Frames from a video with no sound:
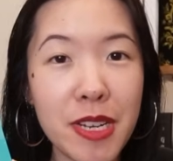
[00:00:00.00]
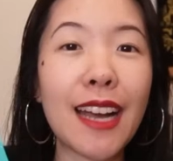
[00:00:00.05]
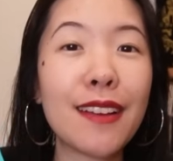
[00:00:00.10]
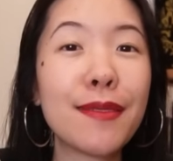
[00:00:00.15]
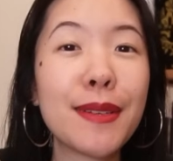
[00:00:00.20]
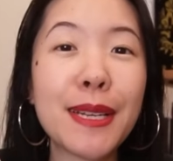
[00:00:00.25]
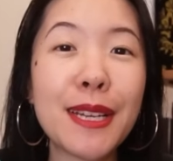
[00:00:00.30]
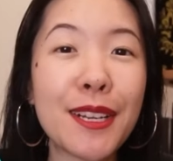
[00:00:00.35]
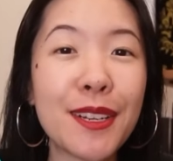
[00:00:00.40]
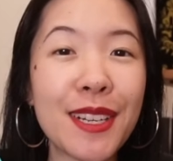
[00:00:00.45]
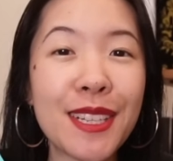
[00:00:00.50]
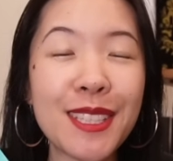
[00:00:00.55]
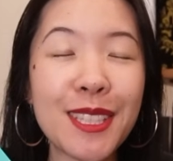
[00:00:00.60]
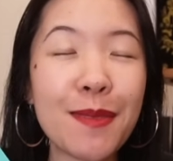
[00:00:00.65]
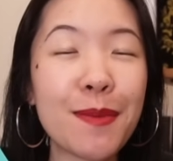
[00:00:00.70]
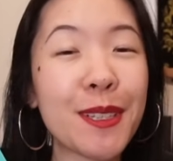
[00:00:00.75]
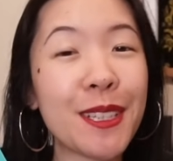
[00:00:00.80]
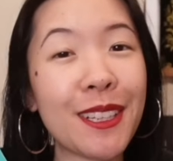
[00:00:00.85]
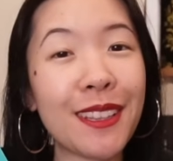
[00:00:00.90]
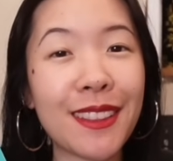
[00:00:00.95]
I've been hearing
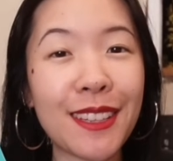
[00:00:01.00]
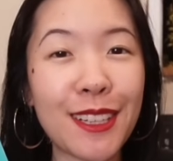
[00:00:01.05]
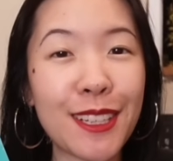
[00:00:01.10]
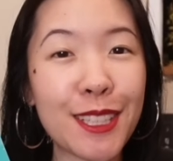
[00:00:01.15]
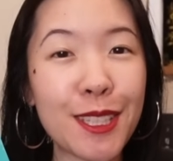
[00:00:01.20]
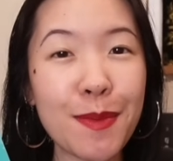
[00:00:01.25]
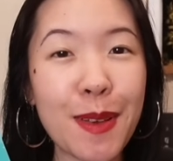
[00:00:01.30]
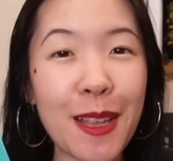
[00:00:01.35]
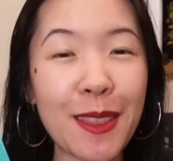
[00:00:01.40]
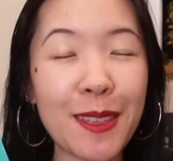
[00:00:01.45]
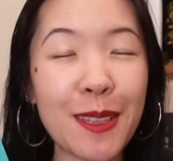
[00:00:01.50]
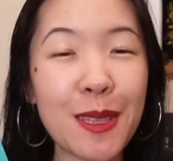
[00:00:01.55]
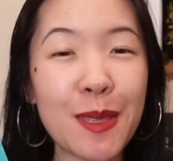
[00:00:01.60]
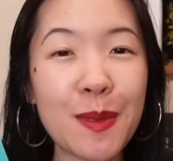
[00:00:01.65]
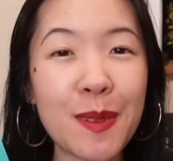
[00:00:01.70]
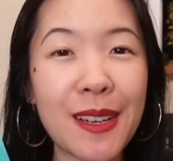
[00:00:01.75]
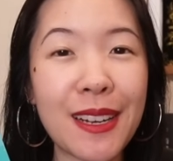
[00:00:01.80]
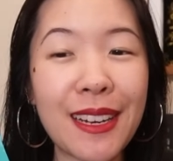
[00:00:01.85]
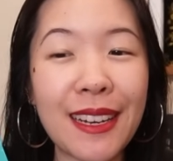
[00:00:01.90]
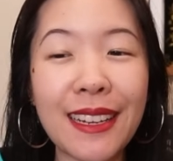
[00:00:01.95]
some good things about this
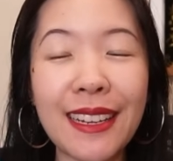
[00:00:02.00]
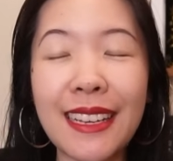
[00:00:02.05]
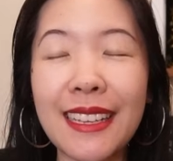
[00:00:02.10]
one.